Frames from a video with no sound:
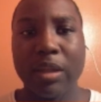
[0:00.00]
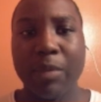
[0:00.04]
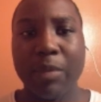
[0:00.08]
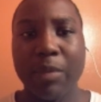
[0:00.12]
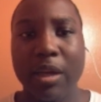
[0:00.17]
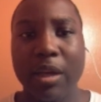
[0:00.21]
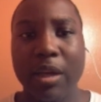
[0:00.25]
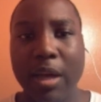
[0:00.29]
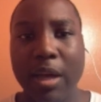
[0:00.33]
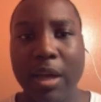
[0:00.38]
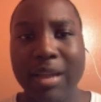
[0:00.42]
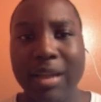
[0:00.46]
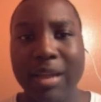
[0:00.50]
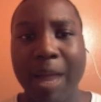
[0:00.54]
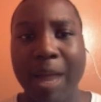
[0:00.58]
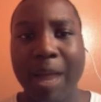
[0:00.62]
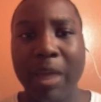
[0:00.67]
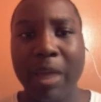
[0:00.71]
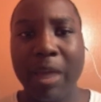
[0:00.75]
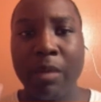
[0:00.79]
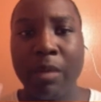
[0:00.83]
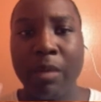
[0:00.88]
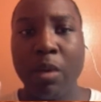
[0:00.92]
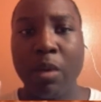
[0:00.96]
Because I
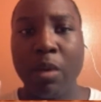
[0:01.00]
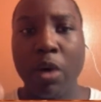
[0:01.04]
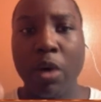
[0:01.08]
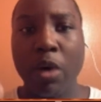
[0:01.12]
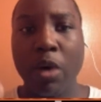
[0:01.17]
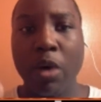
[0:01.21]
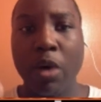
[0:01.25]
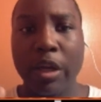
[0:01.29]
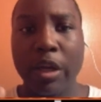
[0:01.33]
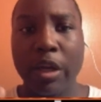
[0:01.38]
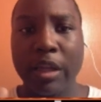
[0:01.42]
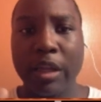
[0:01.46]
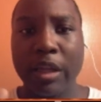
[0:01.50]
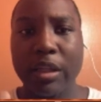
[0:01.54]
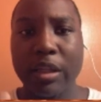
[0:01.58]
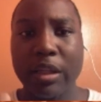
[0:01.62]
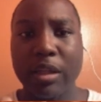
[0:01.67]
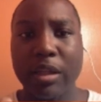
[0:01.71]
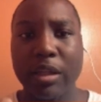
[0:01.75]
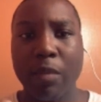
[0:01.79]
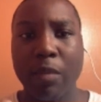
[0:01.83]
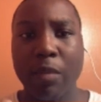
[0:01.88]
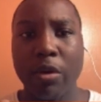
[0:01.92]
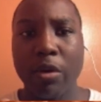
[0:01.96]
may be working this
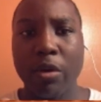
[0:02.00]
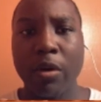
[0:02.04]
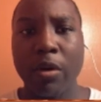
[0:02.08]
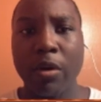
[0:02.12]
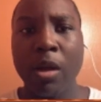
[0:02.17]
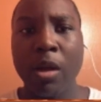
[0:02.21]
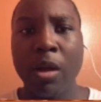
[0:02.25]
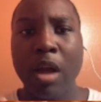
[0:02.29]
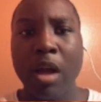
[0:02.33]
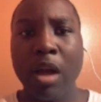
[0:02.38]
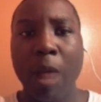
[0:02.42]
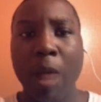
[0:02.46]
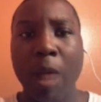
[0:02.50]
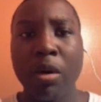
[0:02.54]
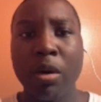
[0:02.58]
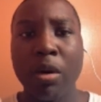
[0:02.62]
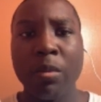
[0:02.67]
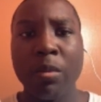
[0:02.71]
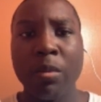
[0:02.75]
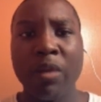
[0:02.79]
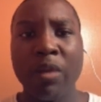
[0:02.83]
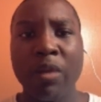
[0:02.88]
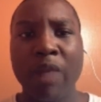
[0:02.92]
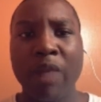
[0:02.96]
summer, I'm going
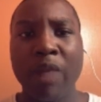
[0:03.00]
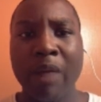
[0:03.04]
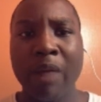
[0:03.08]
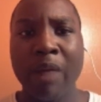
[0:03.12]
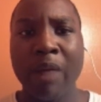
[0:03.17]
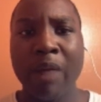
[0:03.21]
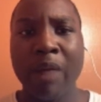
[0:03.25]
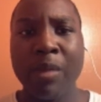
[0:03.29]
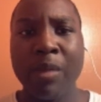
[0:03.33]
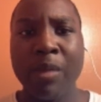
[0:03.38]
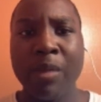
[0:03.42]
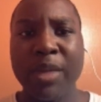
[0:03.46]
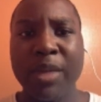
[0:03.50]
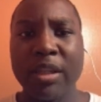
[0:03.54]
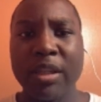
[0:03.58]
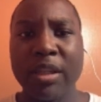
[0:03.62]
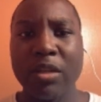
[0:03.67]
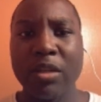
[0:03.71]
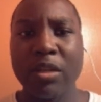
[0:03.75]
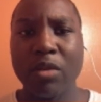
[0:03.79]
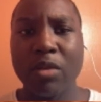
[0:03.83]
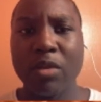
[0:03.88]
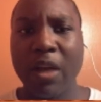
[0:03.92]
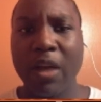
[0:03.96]
to be very busy.
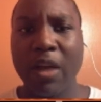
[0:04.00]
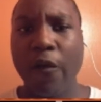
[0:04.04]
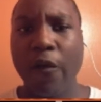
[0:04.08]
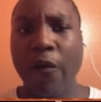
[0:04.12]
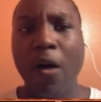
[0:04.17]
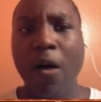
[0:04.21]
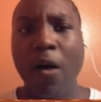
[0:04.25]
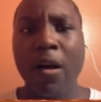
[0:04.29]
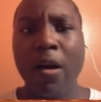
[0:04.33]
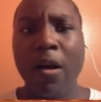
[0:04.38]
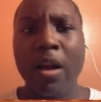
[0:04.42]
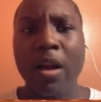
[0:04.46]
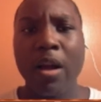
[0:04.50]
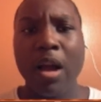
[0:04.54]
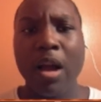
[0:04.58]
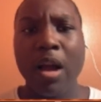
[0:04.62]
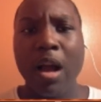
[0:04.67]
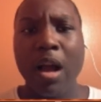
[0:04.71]
So therefore,